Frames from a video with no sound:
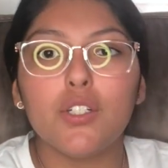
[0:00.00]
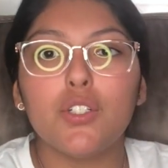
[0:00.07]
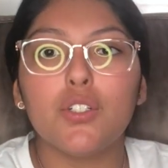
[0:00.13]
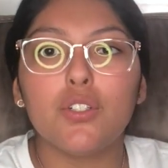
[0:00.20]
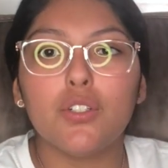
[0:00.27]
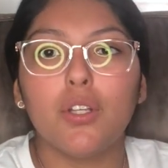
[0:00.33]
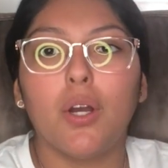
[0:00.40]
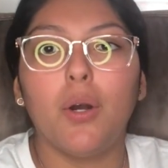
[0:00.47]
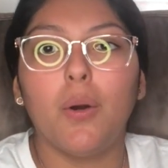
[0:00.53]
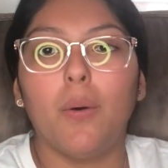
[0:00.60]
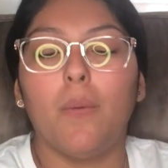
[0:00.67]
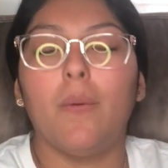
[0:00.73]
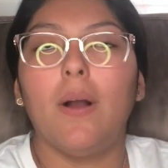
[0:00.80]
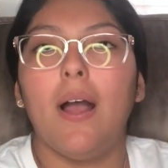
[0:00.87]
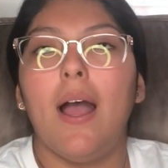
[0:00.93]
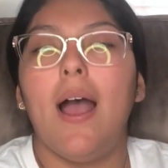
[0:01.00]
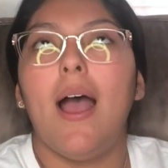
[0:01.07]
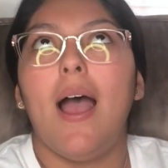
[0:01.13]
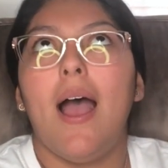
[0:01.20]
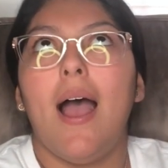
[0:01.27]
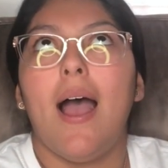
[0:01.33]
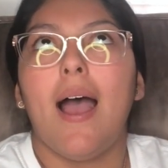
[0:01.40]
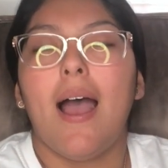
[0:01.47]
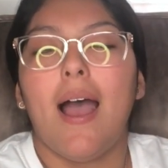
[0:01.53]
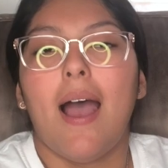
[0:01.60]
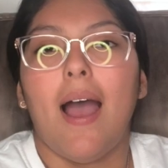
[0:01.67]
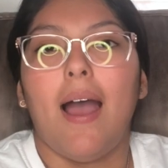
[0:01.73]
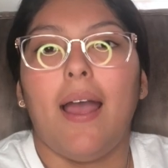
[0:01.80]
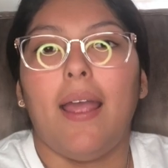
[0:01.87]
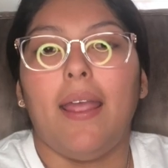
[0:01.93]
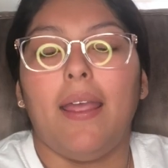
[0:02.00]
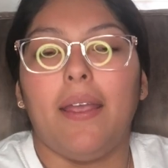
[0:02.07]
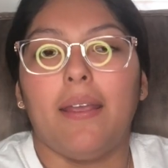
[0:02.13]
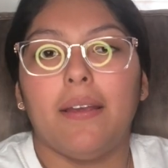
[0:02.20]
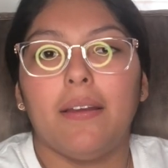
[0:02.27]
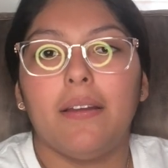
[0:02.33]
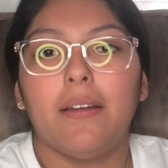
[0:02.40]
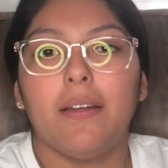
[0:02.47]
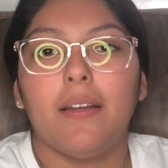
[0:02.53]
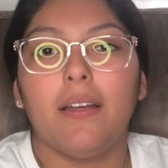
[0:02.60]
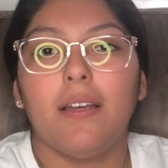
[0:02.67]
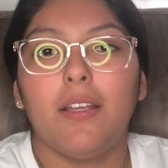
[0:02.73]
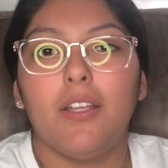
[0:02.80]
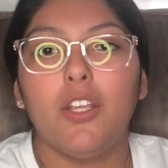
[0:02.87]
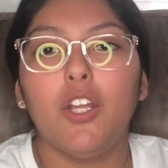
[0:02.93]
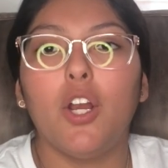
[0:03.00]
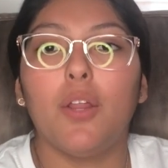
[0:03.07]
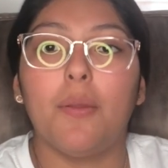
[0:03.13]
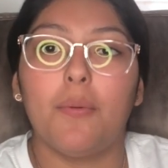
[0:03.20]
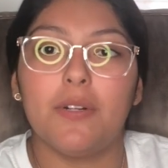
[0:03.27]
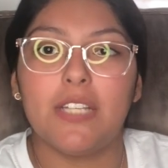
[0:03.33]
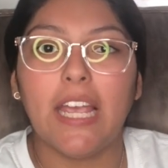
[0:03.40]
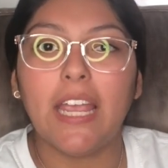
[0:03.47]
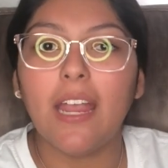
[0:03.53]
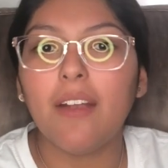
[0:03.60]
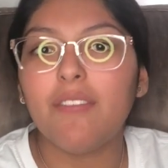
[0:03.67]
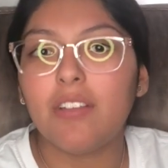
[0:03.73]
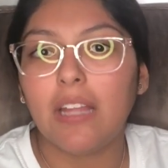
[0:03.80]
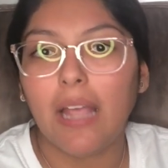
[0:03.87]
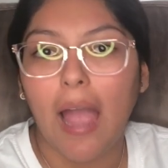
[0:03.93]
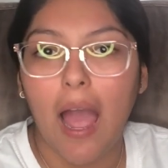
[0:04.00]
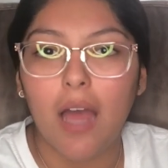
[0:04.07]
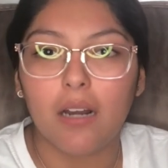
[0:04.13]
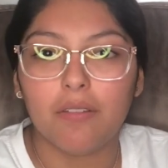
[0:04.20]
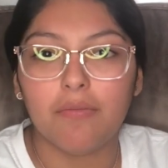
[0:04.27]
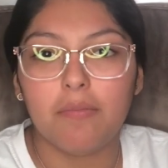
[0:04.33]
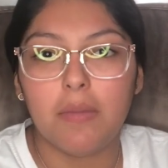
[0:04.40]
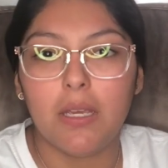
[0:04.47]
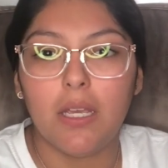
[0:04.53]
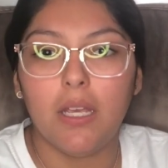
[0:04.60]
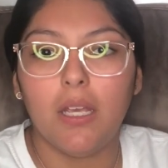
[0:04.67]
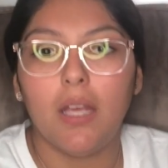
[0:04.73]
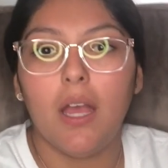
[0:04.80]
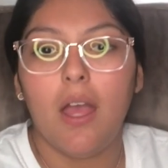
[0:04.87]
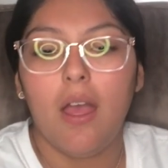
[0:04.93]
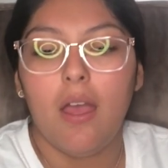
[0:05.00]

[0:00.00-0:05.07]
so I, you know, they were taking everything out of me.